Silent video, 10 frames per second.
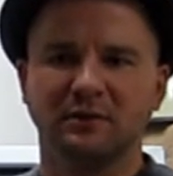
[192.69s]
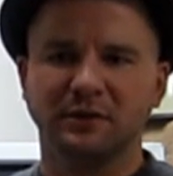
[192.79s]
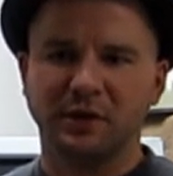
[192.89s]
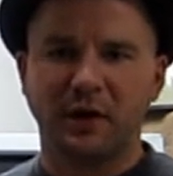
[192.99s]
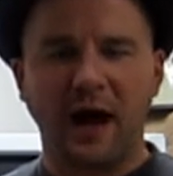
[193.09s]

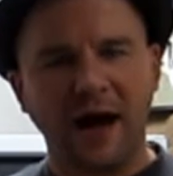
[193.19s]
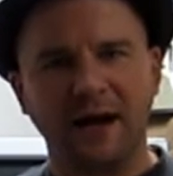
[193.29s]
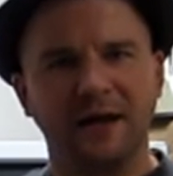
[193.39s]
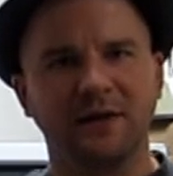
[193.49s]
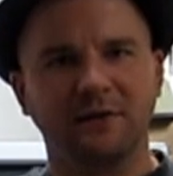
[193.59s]
you know, add
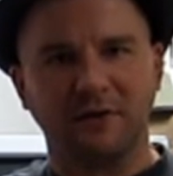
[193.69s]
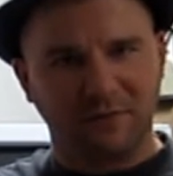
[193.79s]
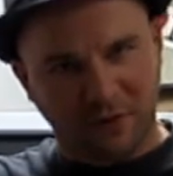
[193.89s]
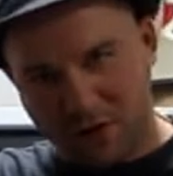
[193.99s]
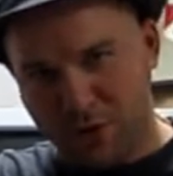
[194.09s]
it in if
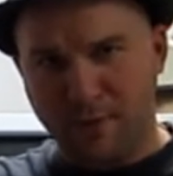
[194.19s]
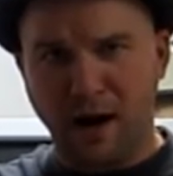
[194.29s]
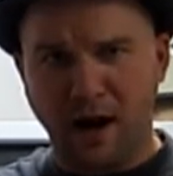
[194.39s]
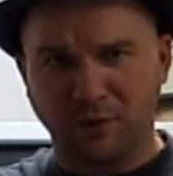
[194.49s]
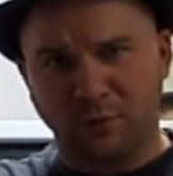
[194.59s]
you're in your
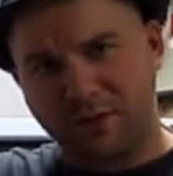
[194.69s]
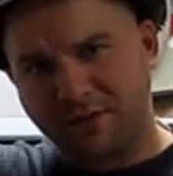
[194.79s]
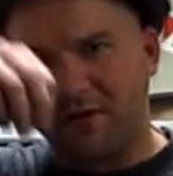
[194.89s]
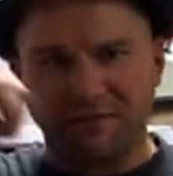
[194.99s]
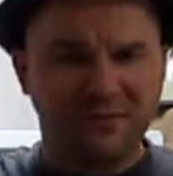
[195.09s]
mind with
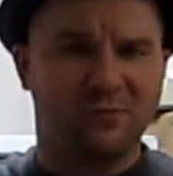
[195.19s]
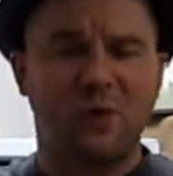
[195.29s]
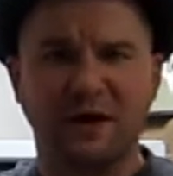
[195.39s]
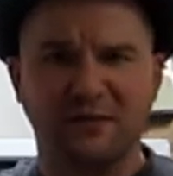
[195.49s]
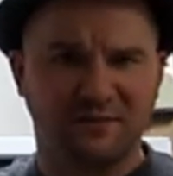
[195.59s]
dolphins and
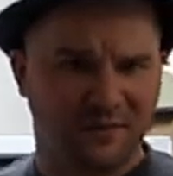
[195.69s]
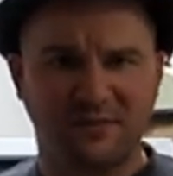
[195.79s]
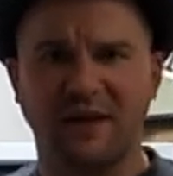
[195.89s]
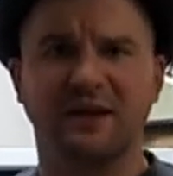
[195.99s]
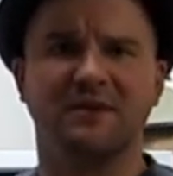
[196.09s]
whales if it's
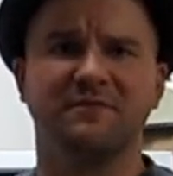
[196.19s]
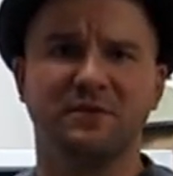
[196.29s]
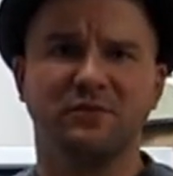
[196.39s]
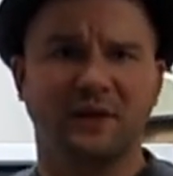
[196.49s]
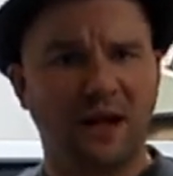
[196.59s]
getting
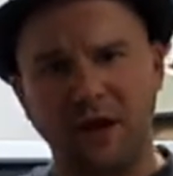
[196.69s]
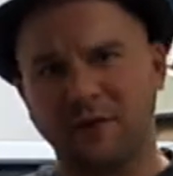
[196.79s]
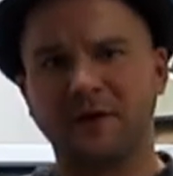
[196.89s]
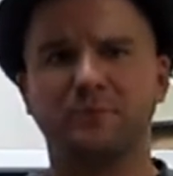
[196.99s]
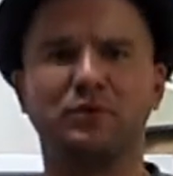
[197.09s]
confusing and how
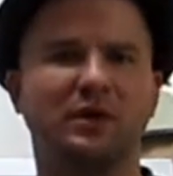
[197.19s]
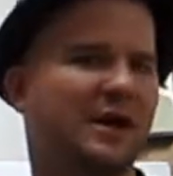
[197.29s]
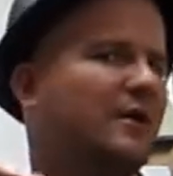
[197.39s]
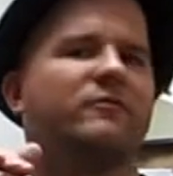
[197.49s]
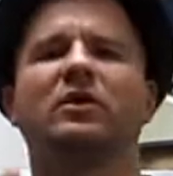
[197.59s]
they
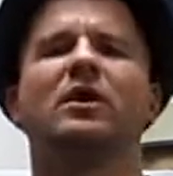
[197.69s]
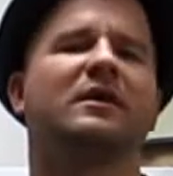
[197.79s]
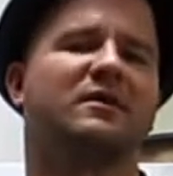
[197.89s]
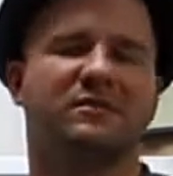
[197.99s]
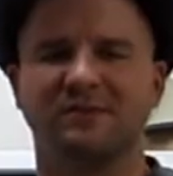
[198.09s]
communicate over long
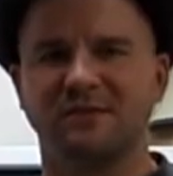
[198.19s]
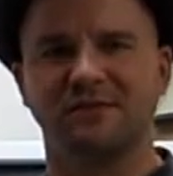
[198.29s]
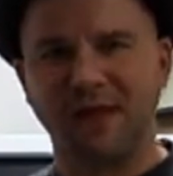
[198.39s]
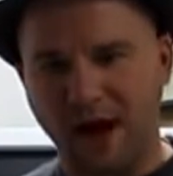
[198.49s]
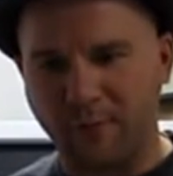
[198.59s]
distances.
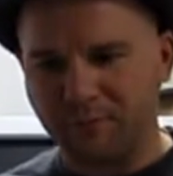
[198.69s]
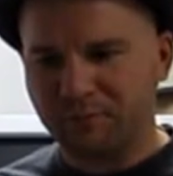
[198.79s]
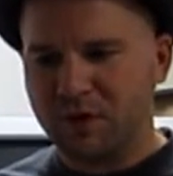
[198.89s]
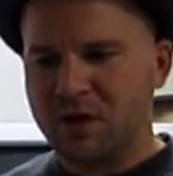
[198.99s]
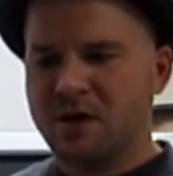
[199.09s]
Now,
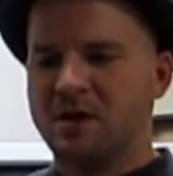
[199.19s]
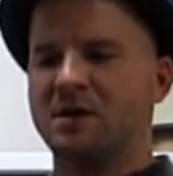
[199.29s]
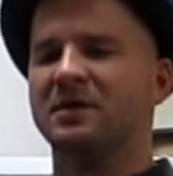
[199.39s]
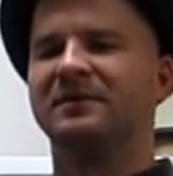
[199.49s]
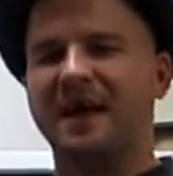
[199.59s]

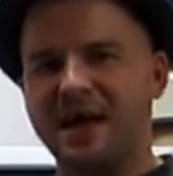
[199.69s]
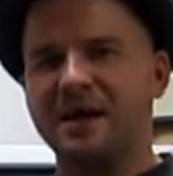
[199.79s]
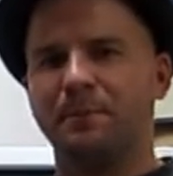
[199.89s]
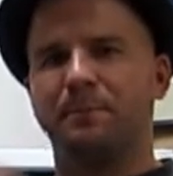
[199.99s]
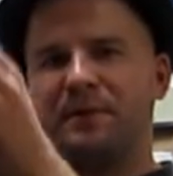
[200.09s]

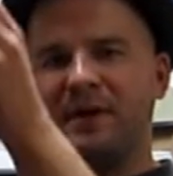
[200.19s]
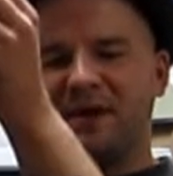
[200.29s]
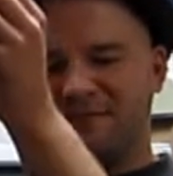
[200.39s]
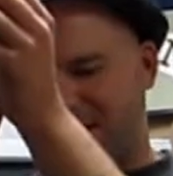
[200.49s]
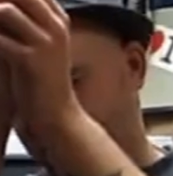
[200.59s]
take big
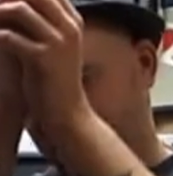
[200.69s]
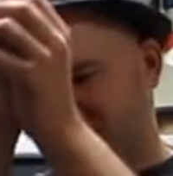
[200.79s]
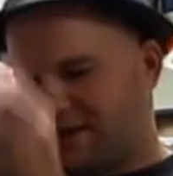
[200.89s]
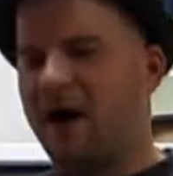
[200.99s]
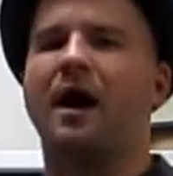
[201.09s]
events in
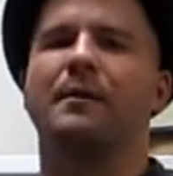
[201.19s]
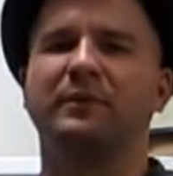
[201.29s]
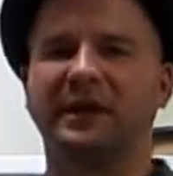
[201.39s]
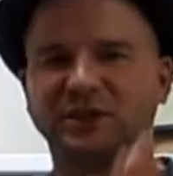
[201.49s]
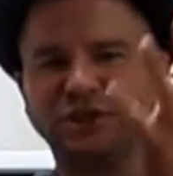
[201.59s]
time,
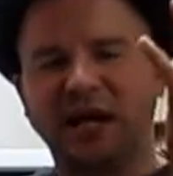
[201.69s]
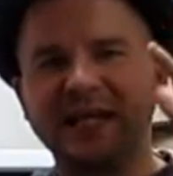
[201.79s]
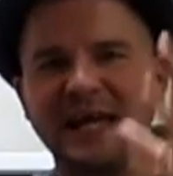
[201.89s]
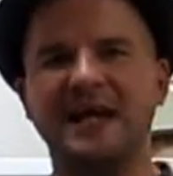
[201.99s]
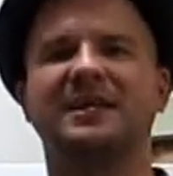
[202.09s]
like a
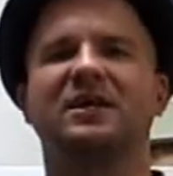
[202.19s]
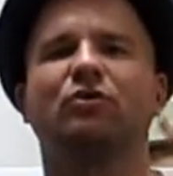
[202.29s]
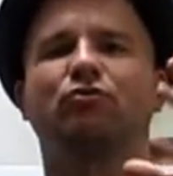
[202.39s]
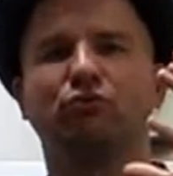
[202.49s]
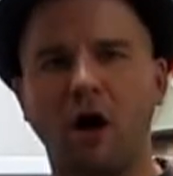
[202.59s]
gigantic
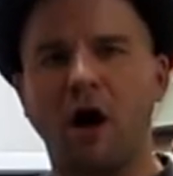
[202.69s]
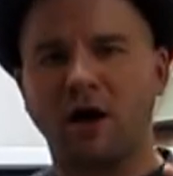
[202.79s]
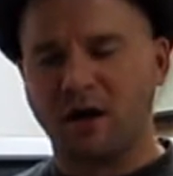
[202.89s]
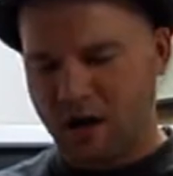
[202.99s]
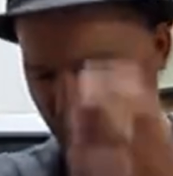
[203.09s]

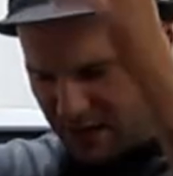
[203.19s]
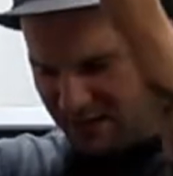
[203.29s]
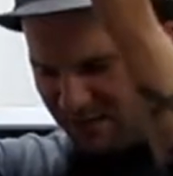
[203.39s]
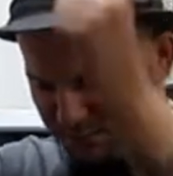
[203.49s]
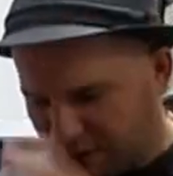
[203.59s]
rock, and
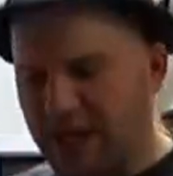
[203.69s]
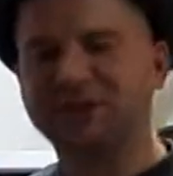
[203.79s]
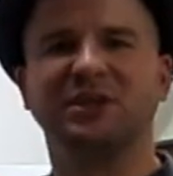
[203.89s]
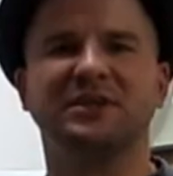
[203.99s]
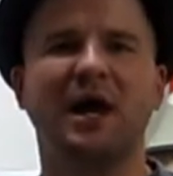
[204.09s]

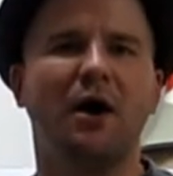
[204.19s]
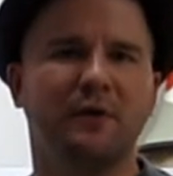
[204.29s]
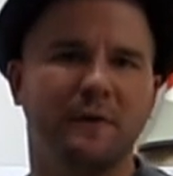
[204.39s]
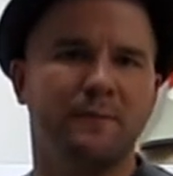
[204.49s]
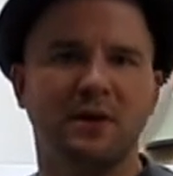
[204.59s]
splash it down
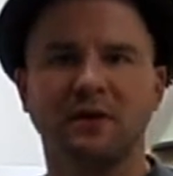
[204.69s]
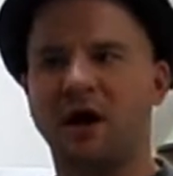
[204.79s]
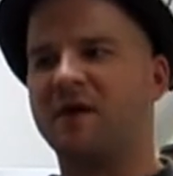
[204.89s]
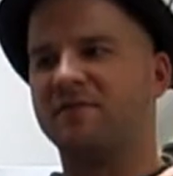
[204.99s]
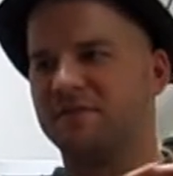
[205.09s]
in the middle
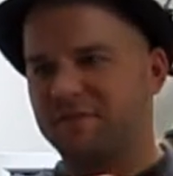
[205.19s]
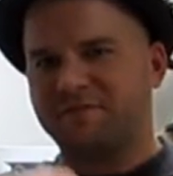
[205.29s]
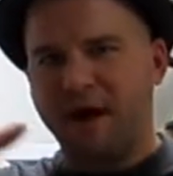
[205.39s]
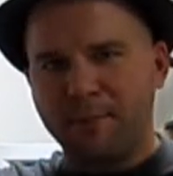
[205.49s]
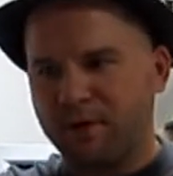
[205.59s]
of the
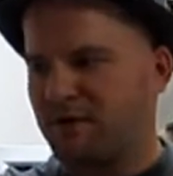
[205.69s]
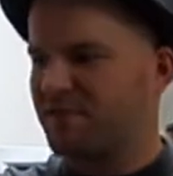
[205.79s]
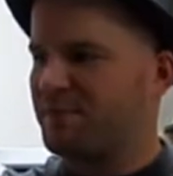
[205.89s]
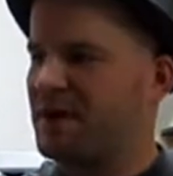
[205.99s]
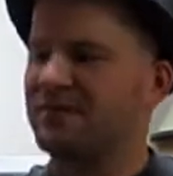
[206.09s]
fabric of
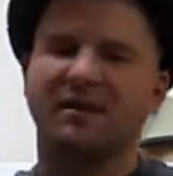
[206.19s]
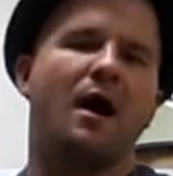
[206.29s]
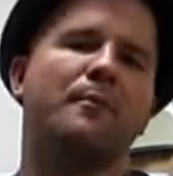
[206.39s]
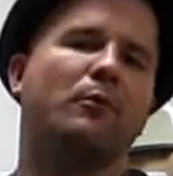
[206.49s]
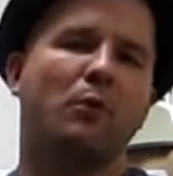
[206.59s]

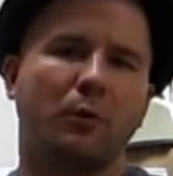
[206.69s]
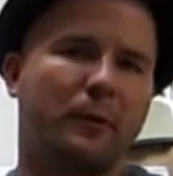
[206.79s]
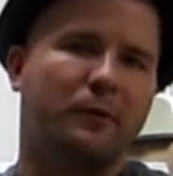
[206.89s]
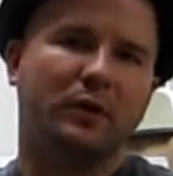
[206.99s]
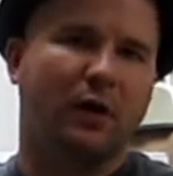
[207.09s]
space-time, or what we
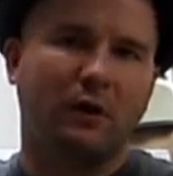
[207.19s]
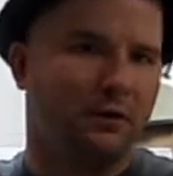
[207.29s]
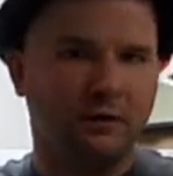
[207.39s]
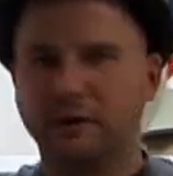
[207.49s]
would call